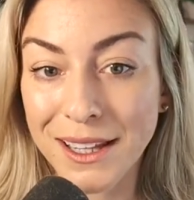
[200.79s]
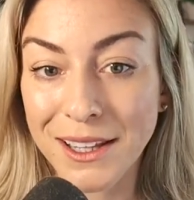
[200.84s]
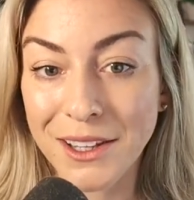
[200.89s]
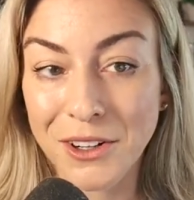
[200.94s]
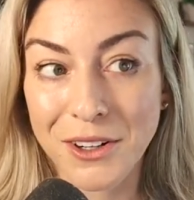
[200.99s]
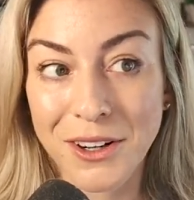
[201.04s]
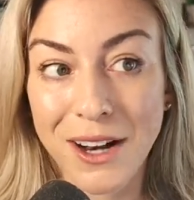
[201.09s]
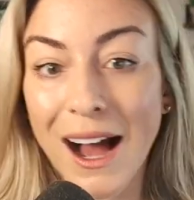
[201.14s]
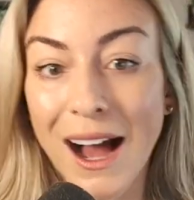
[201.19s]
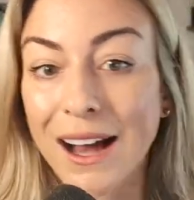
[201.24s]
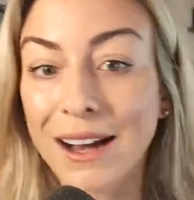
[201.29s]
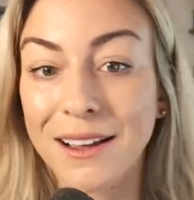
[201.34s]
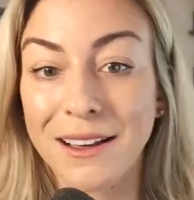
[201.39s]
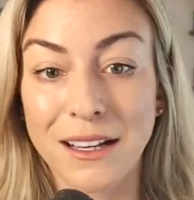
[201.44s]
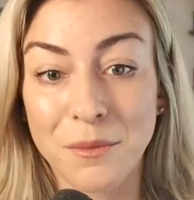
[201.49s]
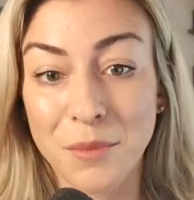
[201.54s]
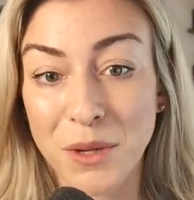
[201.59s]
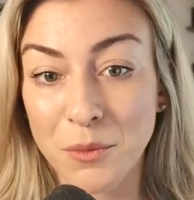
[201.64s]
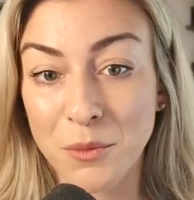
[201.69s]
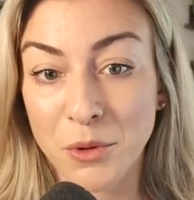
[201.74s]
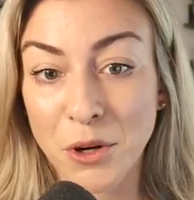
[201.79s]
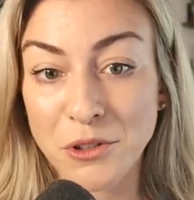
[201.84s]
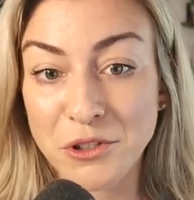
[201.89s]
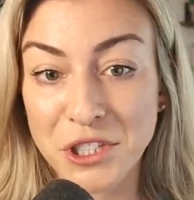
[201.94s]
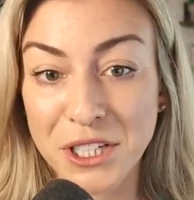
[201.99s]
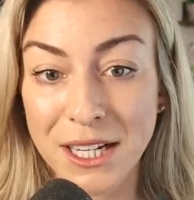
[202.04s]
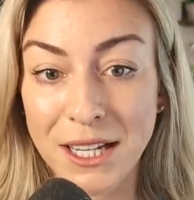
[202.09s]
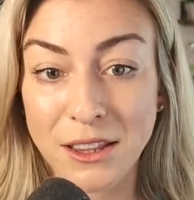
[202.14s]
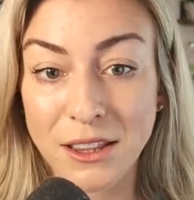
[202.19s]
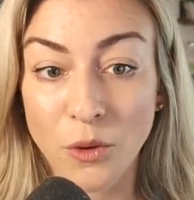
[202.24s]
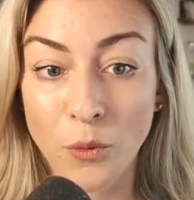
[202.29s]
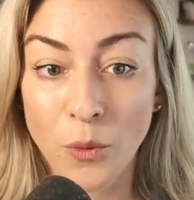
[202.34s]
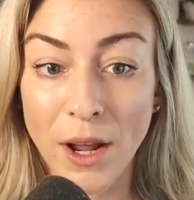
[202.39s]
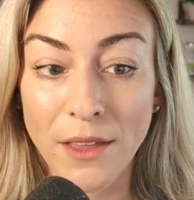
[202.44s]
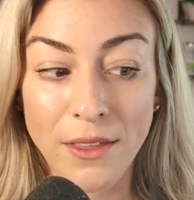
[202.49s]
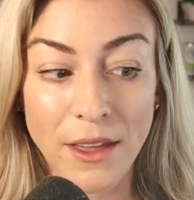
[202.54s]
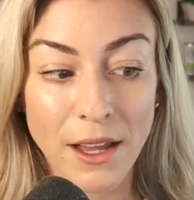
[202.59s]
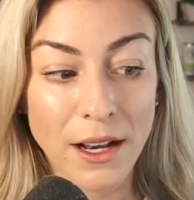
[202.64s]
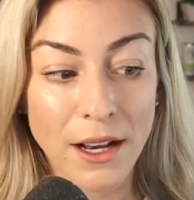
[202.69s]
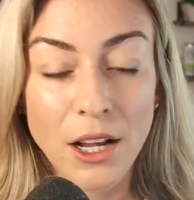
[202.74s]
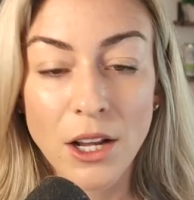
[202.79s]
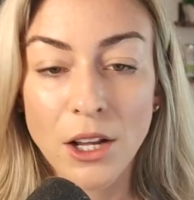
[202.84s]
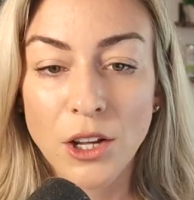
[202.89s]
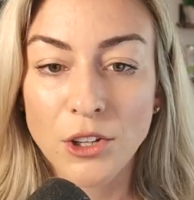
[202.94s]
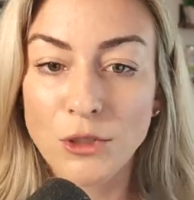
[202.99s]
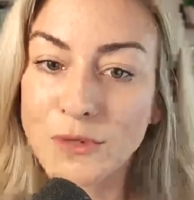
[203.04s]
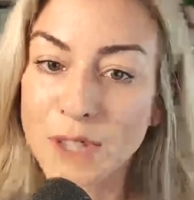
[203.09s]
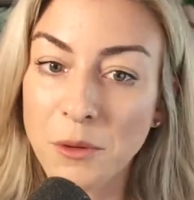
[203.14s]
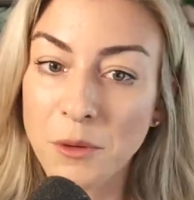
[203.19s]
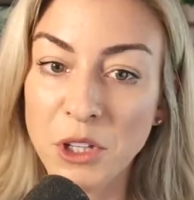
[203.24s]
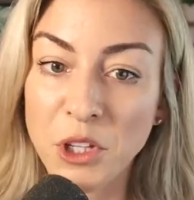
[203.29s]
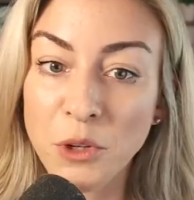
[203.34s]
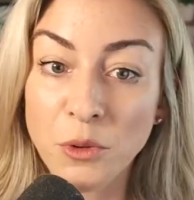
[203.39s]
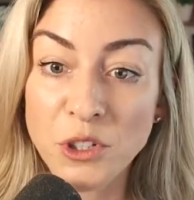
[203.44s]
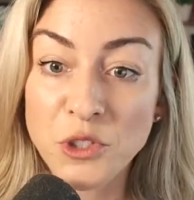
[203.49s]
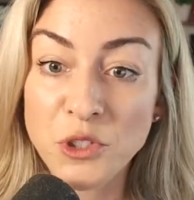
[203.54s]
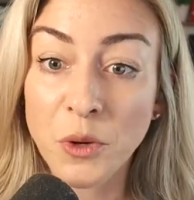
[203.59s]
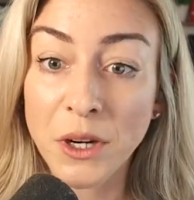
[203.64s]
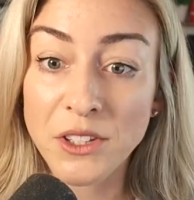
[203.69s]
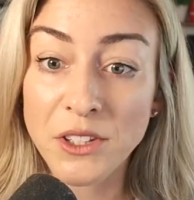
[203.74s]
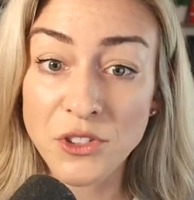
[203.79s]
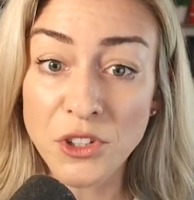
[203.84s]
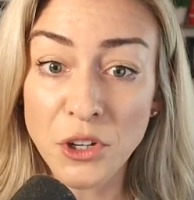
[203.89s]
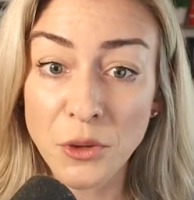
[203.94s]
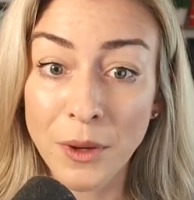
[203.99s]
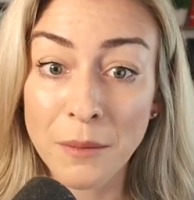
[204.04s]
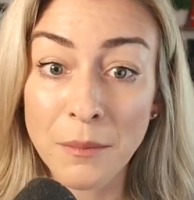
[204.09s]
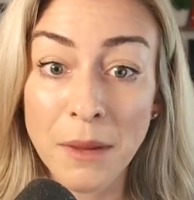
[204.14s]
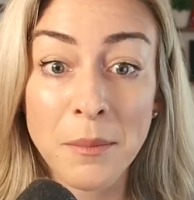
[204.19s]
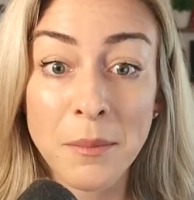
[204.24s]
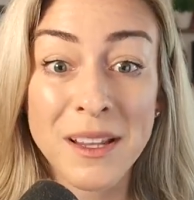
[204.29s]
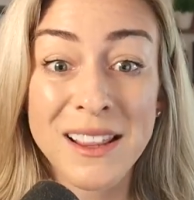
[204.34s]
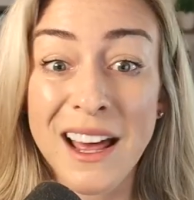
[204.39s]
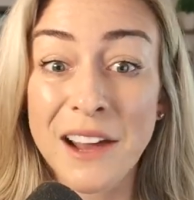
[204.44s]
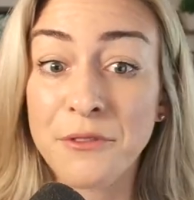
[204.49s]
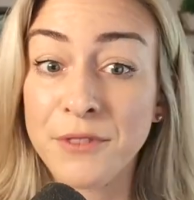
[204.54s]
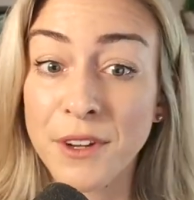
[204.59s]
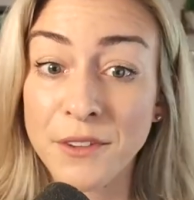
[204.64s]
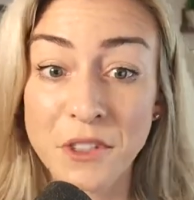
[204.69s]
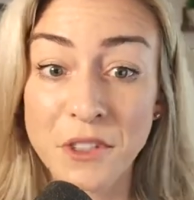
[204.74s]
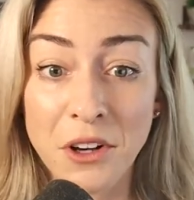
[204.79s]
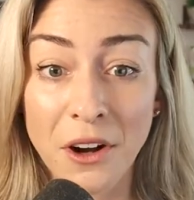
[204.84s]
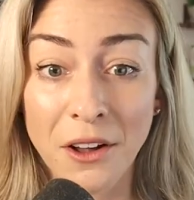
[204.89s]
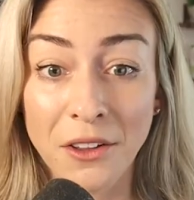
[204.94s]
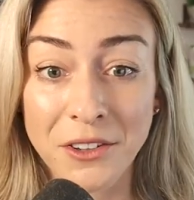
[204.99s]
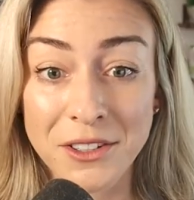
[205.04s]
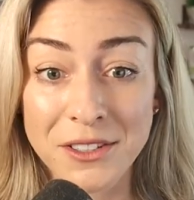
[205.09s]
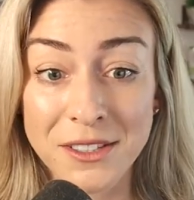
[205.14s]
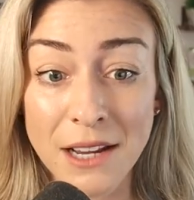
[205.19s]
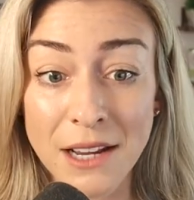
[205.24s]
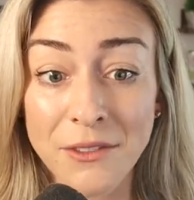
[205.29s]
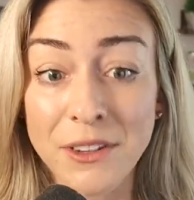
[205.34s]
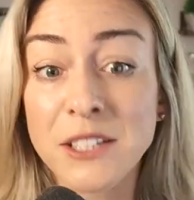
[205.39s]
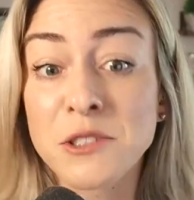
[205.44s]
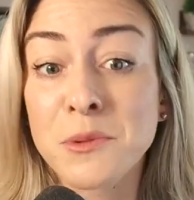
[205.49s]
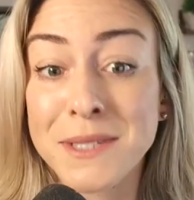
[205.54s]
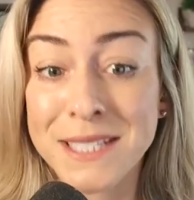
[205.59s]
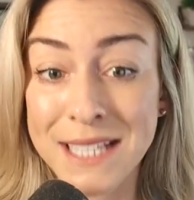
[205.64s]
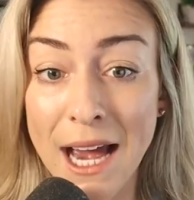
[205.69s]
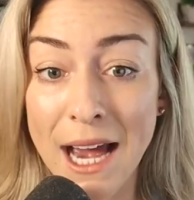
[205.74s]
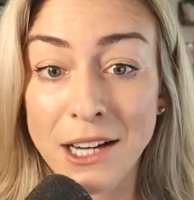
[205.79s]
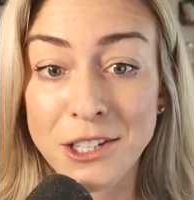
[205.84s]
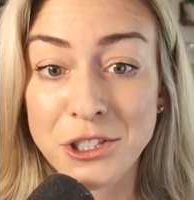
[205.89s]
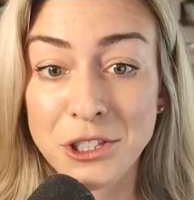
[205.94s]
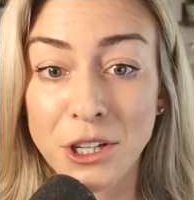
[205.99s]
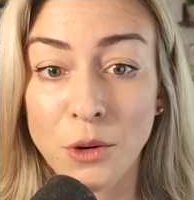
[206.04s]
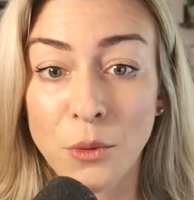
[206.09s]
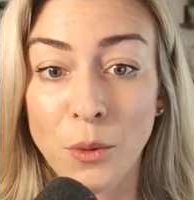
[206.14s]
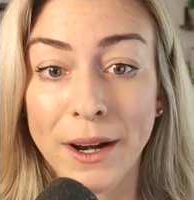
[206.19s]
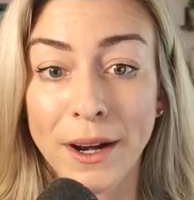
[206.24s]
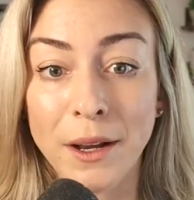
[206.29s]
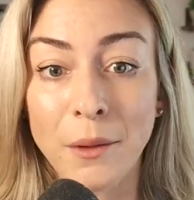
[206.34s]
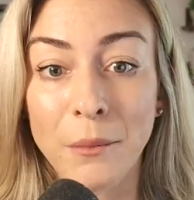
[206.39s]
You're not going to be approaching it the way that you did when you were 22. And maybe that $50 savings was actually quite